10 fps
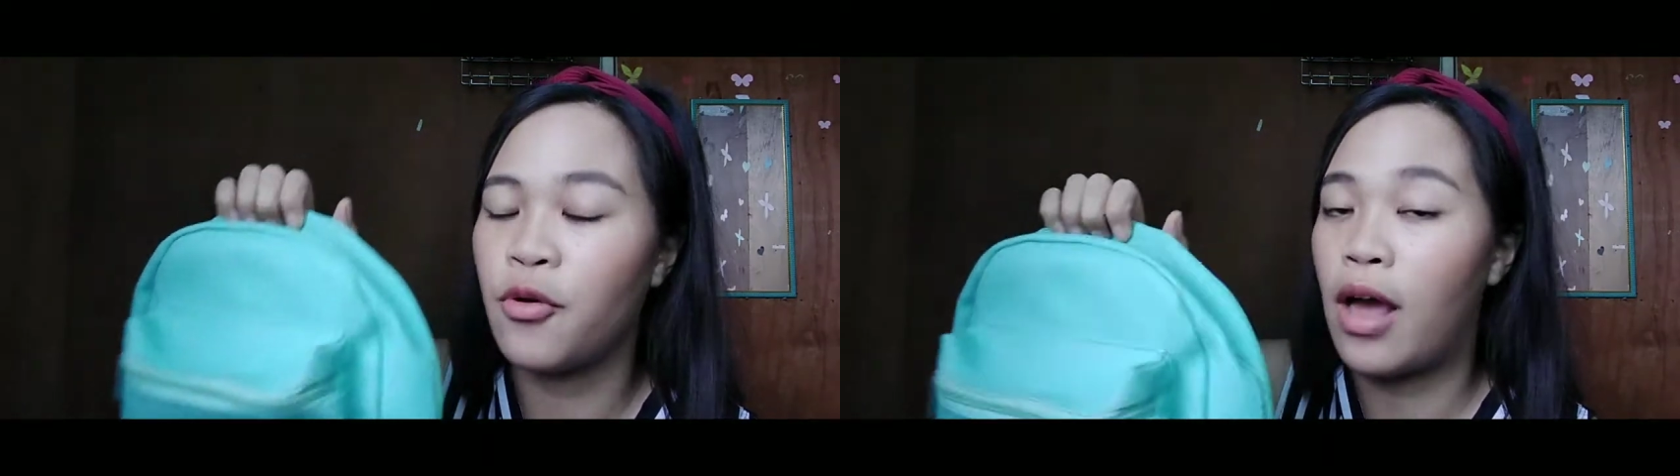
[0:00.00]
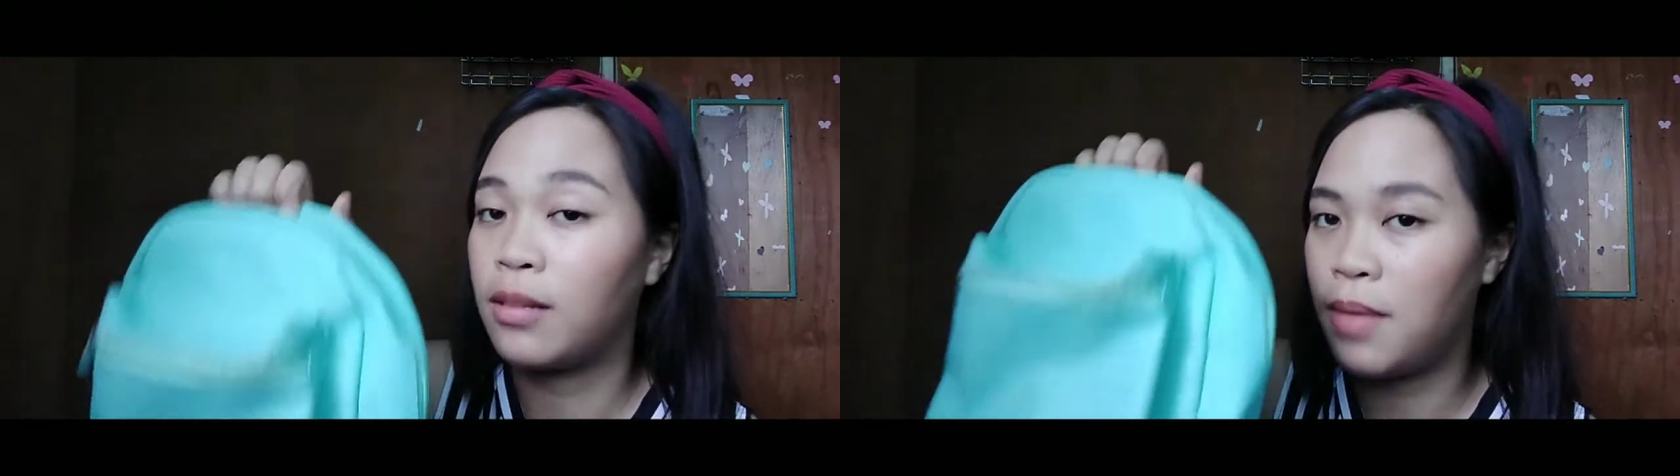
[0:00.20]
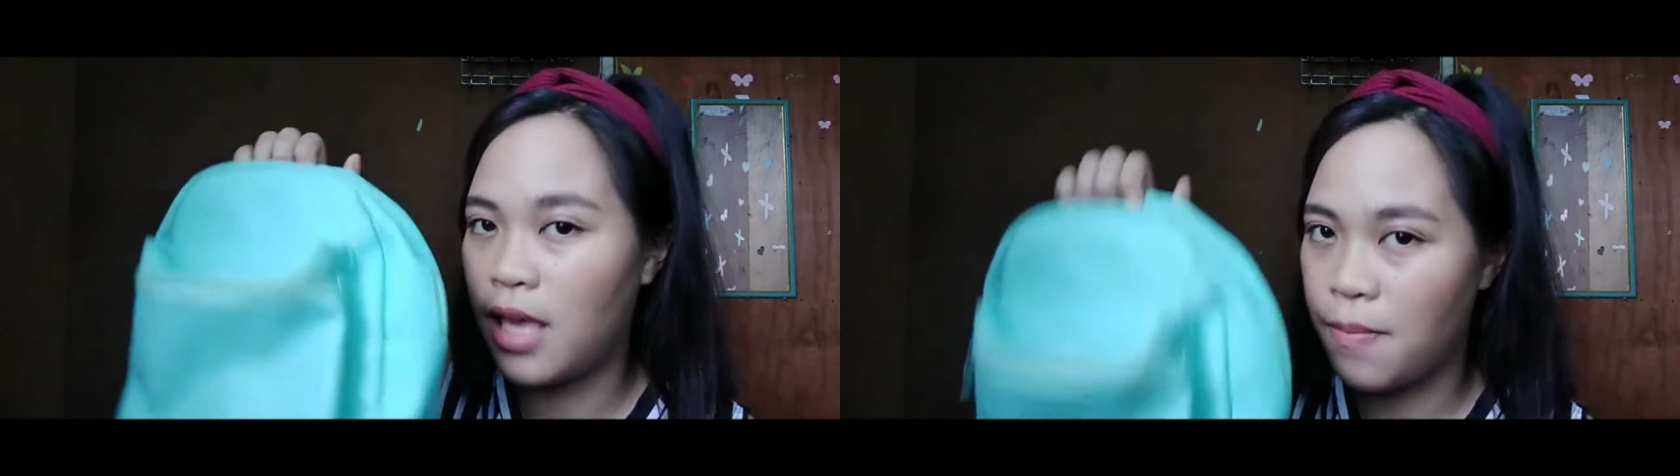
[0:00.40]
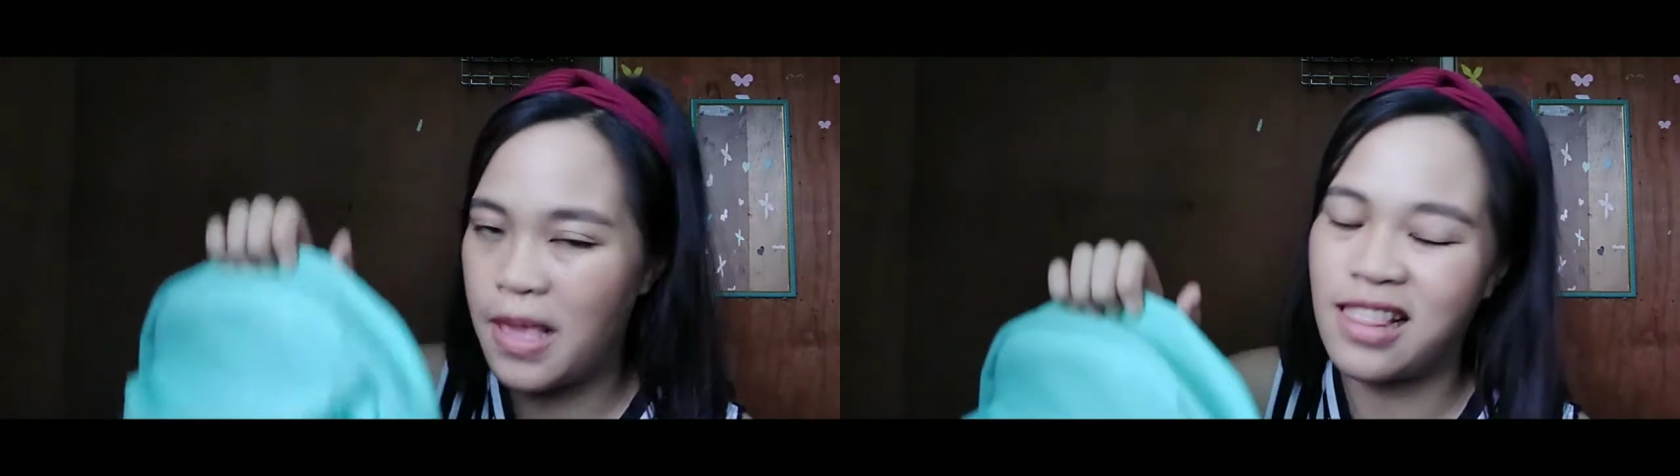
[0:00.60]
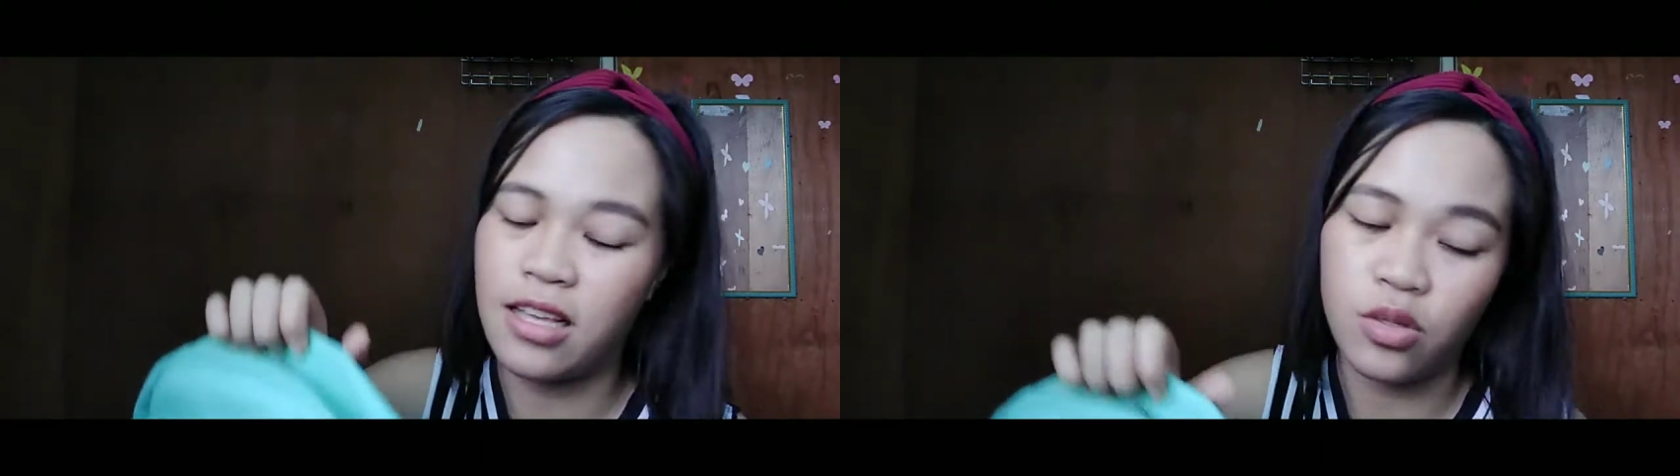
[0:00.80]
So, I'll be
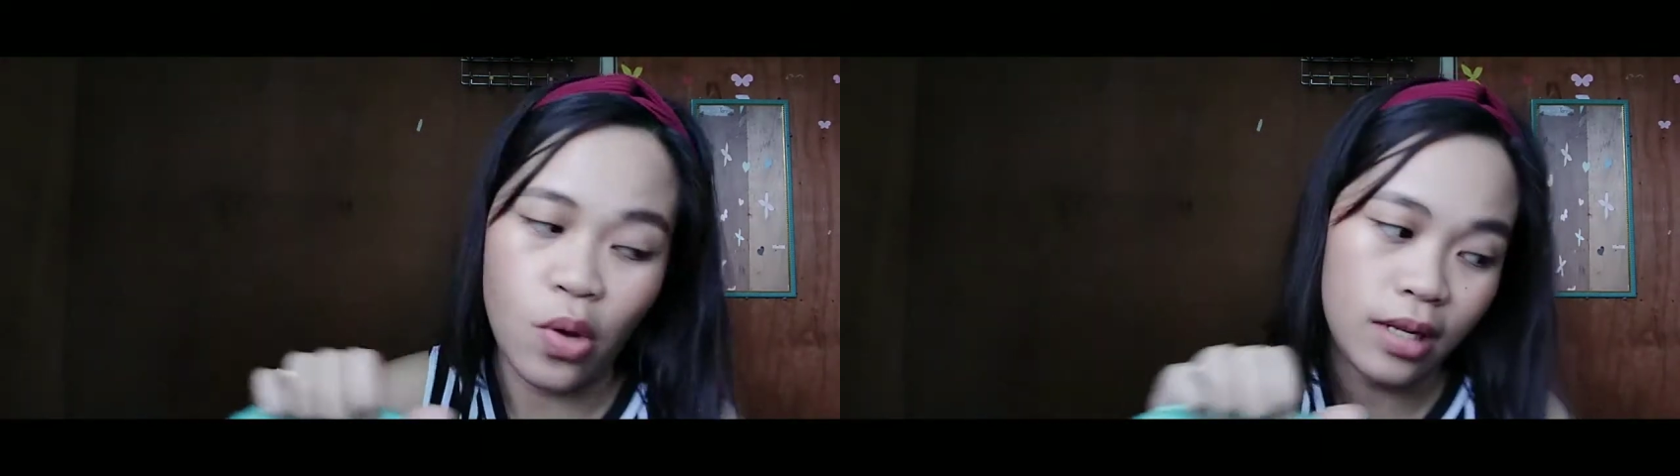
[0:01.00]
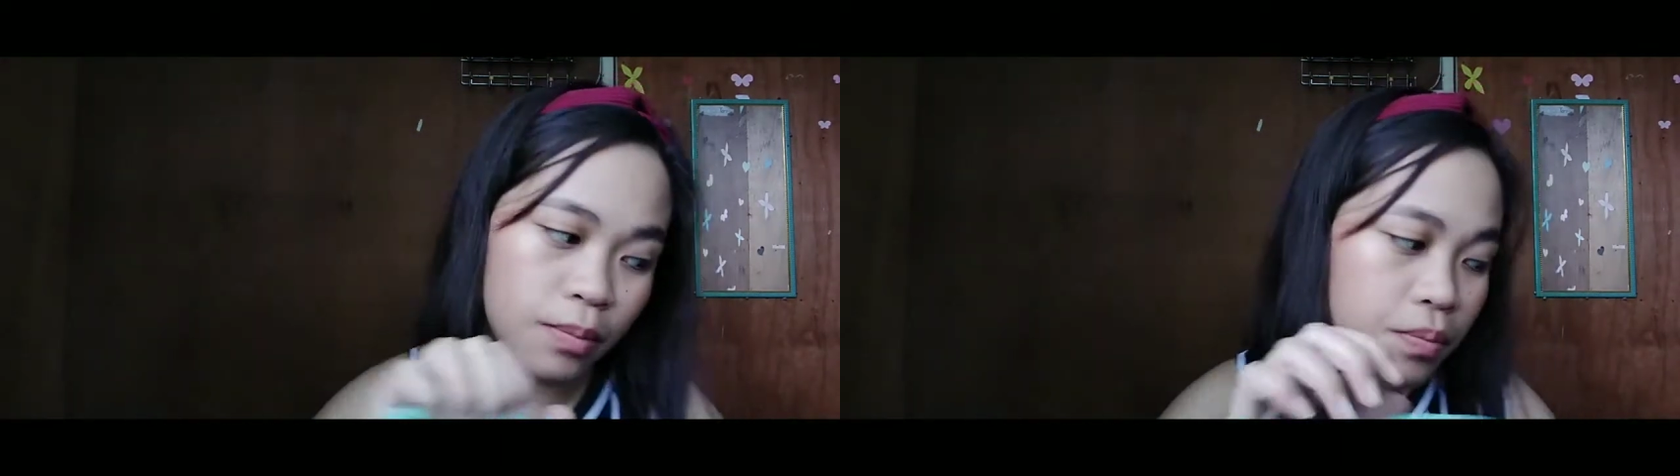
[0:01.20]
keeping this one.